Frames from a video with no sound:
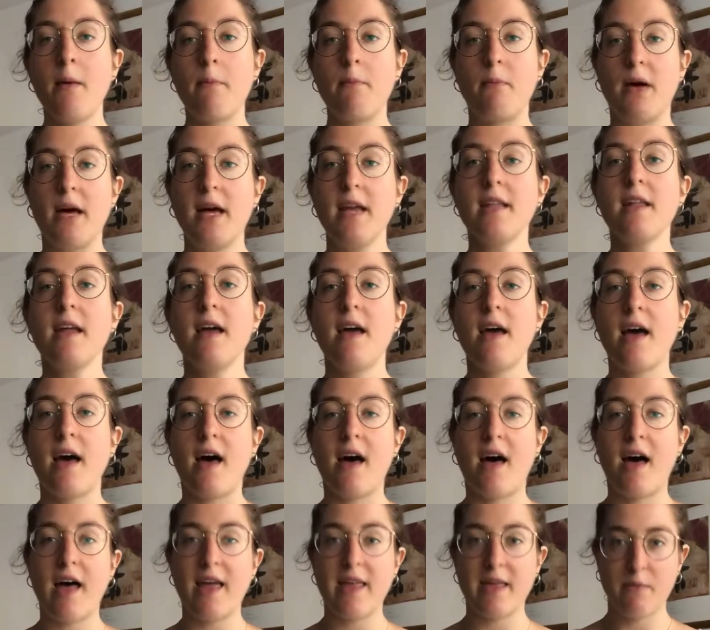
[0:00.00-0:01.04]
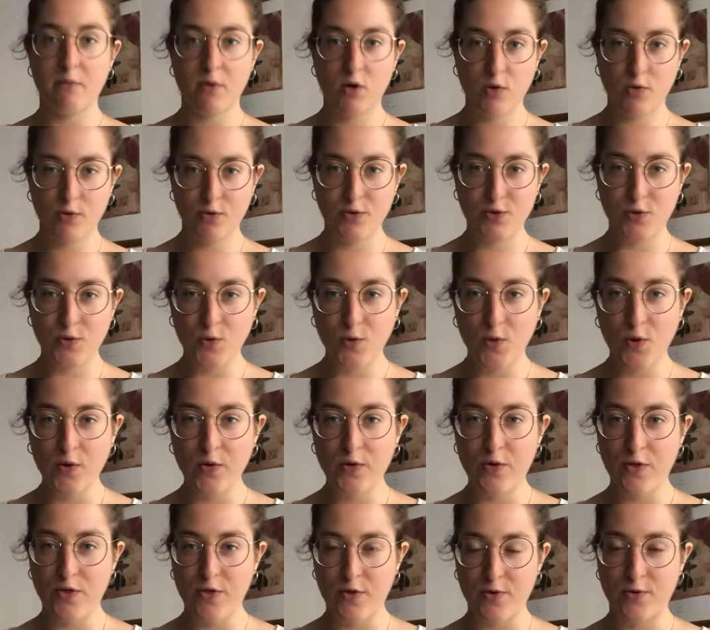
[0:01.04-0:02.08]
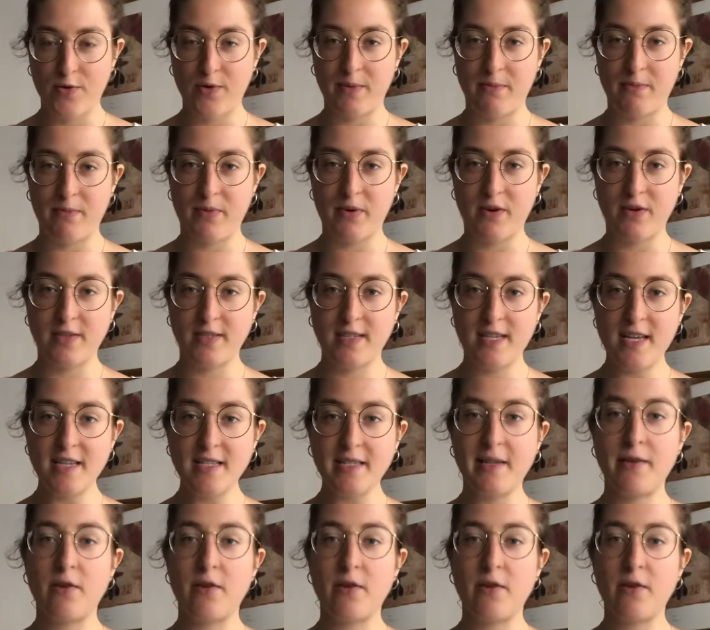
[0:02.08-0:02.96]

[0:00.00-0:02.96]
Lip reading: But I am going to walk you through the process,